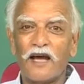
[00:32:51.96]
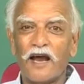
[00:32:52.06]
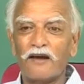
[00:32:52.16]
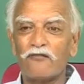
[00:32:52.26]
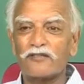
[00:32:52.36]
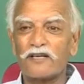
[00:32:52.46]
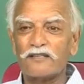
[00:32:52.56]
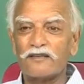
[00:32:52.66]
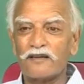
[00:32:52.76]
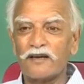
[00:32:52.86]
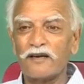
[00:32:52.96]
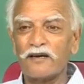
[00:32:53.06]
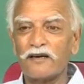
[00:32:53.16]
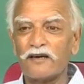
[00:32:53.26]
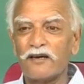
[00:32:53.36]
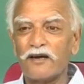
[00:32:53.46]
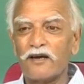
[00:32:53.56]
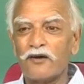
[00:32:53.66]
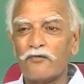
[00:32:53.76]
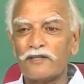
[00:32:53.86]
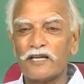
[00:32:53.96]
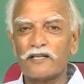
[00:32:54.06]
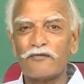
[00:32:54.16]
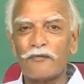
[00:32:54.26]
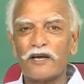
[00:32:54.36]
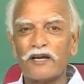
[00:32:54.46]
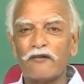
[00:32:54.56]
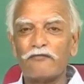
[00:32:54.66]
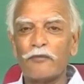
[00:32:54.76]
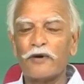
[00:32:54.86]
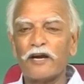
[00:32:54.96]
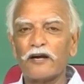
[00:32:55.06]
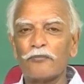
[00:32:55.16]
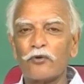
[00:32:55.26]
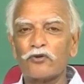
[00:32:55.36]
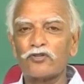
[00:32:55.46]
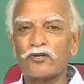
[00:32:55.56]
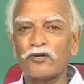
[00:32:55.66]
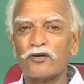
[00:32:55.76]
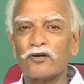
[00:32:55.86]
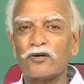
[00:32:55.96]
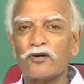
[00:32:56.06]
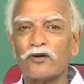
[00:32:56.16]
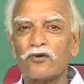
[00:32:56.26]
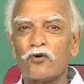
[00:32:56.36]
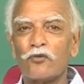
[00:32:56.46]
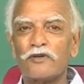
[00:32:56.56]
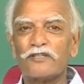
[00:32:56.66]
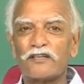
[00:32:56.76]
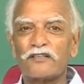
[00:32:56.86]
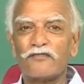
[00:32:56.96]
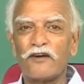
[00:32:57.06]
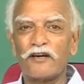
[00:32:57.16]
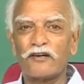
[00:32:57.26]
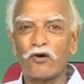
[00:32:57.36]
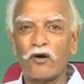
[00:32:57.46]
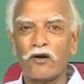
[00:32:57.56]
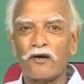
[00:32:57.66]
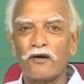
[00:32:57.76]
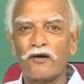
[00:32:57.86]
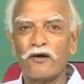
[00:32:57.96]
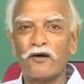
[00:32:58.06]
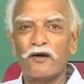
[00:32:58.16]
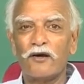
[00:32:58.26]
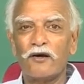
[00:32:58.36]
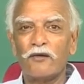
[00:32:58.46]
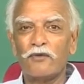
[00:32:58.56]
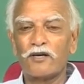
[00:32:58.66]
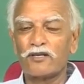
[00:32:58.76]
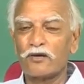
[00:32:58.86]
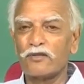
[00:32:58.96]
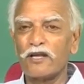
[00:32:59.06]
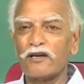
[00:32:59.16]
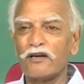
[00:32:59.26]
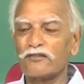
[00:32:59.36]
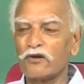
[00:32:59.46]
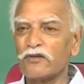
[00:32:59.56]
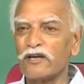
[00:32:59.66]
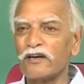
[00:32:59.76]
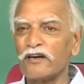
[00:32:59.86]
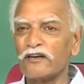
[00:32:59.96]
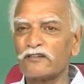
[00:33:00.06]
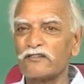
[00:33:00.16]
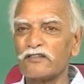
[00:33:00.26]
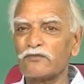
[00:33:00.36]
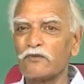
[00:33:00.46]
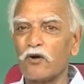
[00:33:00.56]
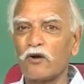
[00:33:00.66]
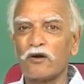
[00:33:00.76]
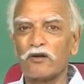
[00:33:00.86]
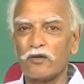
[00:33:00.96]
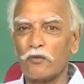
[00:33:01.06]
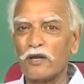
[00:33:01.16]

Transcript: and was considering whether the Weberian, approach could be justified at all because South Indian, South Indian industries were all the